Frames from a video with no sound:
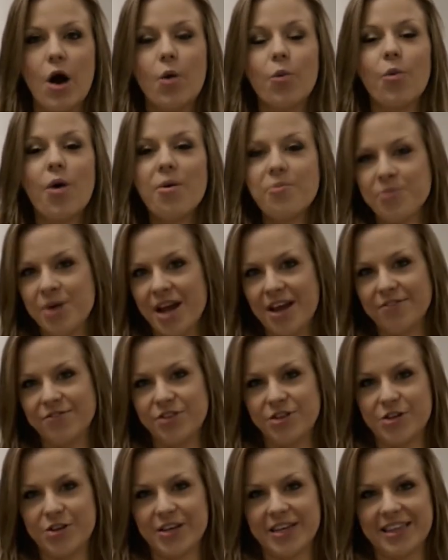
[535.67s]
One way of
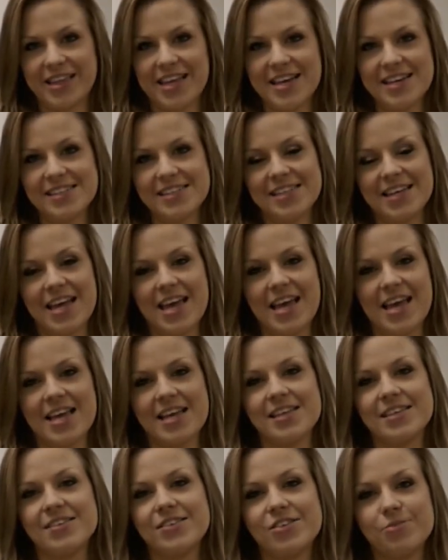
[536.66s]
doing this
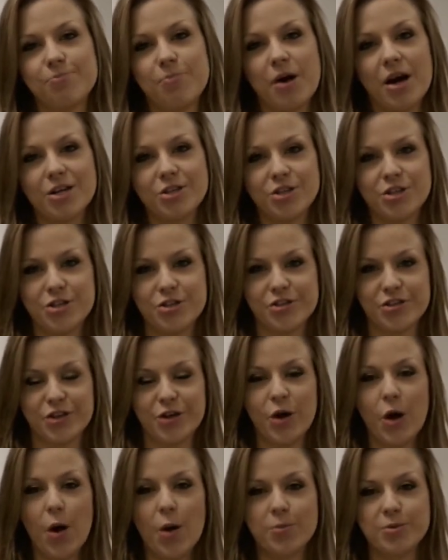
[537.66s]
is by
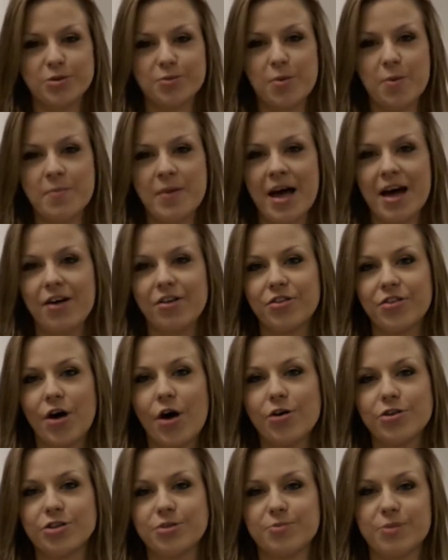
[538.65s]
choosing Optimum Health
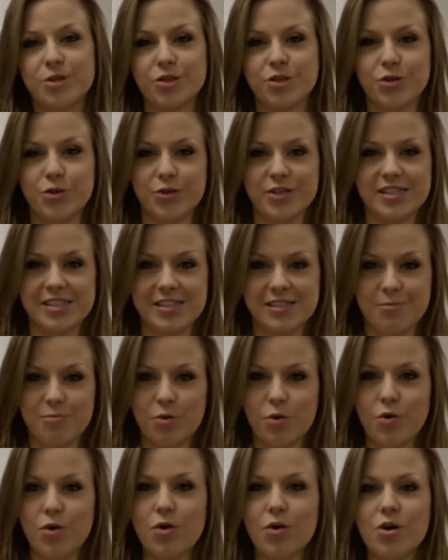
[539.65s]
Ultimate Joint
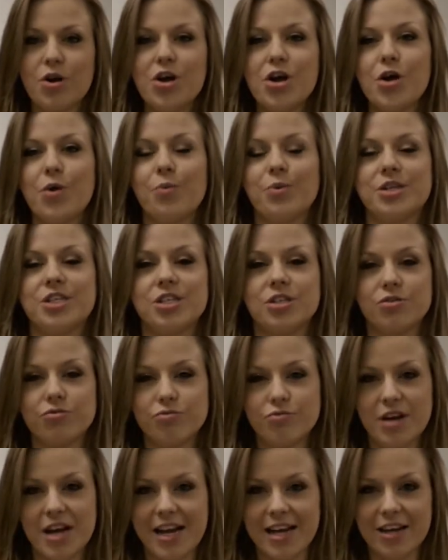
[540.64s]
Support, which is a
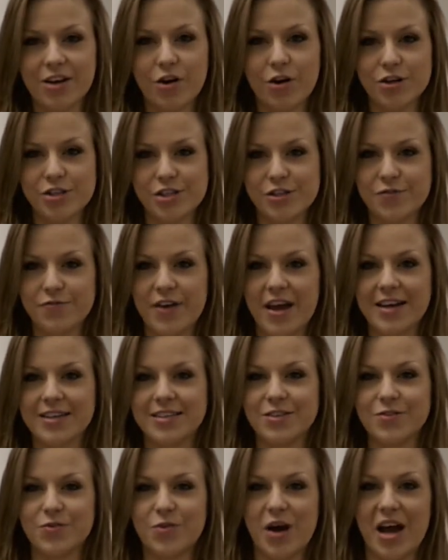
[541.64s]
really
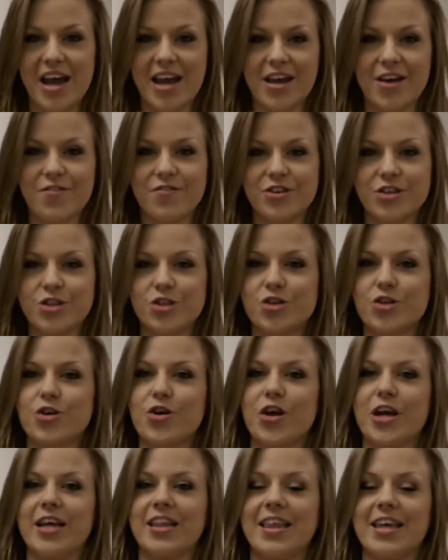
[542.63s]
cost-effective way of
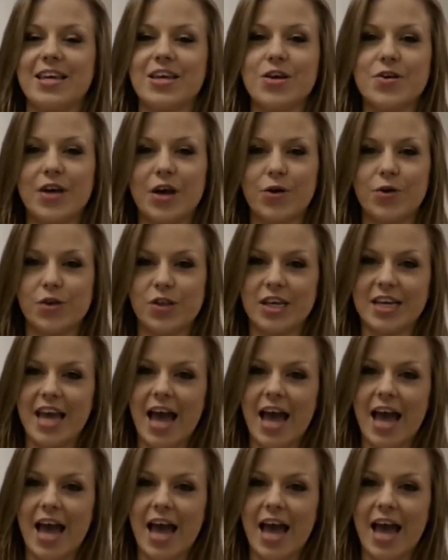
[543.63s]
ensuring that you get all the